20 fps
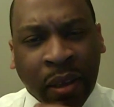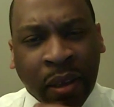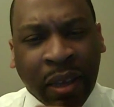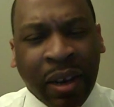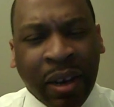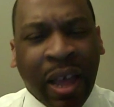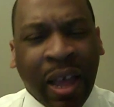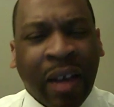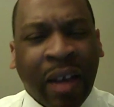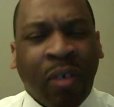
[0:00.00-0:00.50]

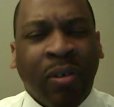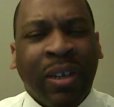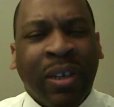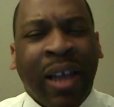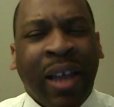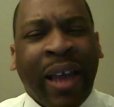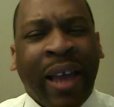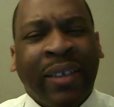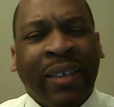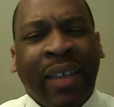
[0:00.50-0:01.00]
And not only
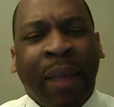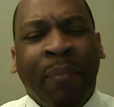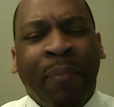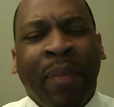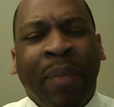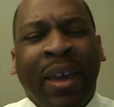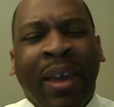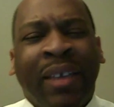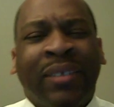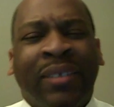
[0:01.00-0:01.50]
that, that
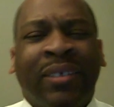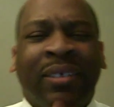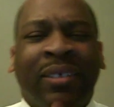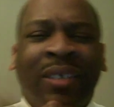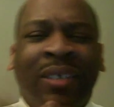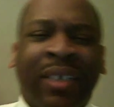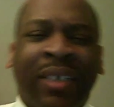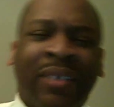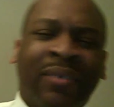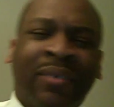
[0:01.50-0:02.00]
man
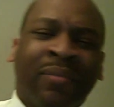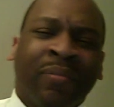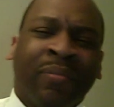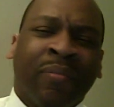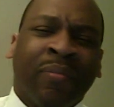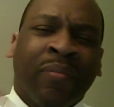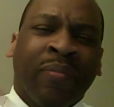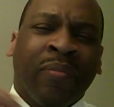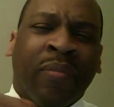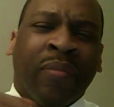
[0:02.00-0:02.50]
sent
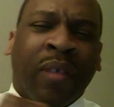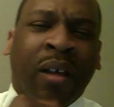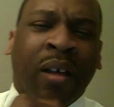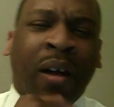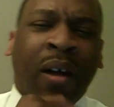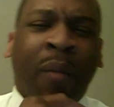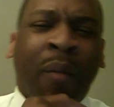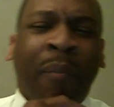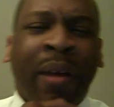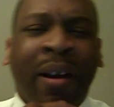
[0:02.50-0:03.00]

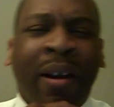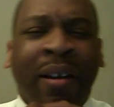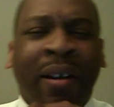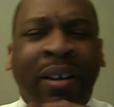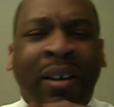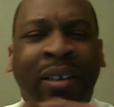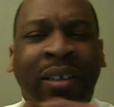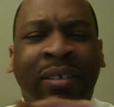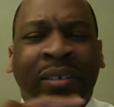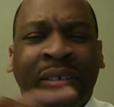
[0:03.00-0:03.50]

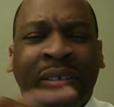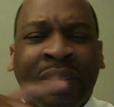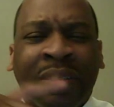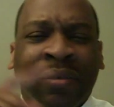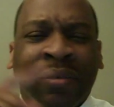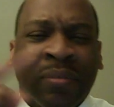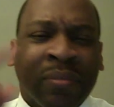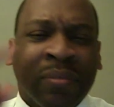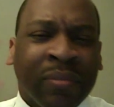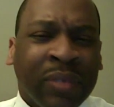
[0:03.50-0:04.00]
Americans
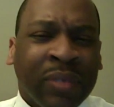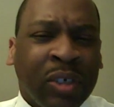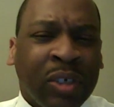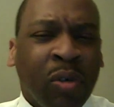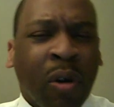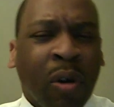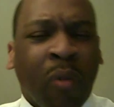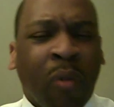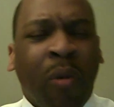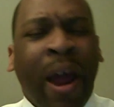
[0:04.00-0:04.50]

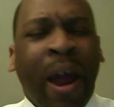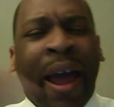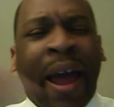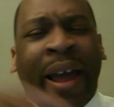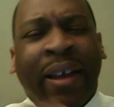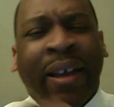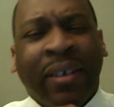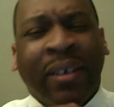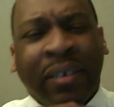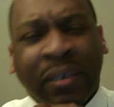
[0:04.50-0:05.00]
to
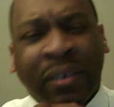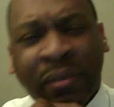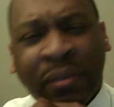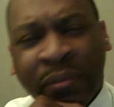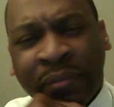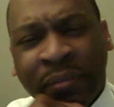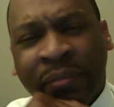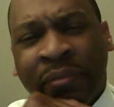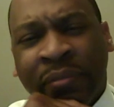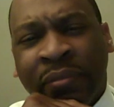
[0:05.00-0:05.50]
Iraq
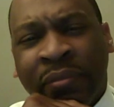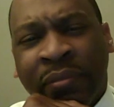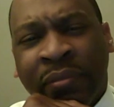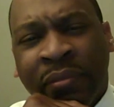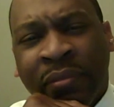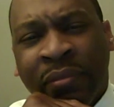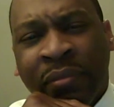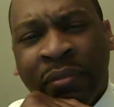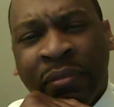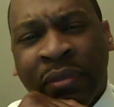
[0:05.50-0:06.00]

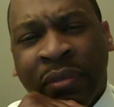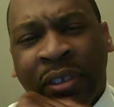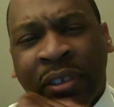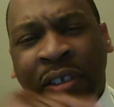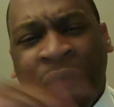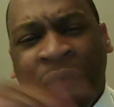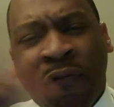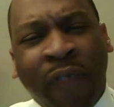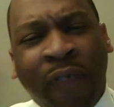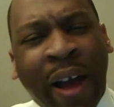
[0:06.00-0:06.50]

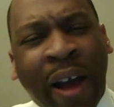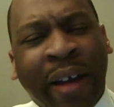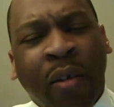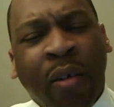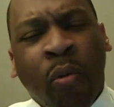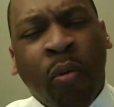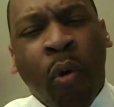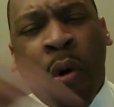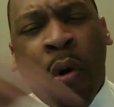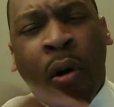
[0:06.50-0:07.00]
to fight a
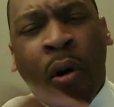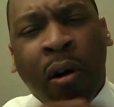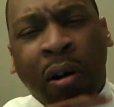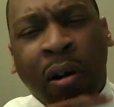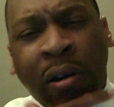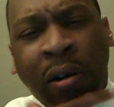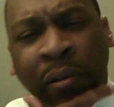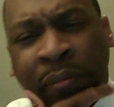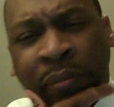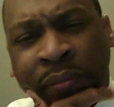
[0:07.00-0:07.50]
war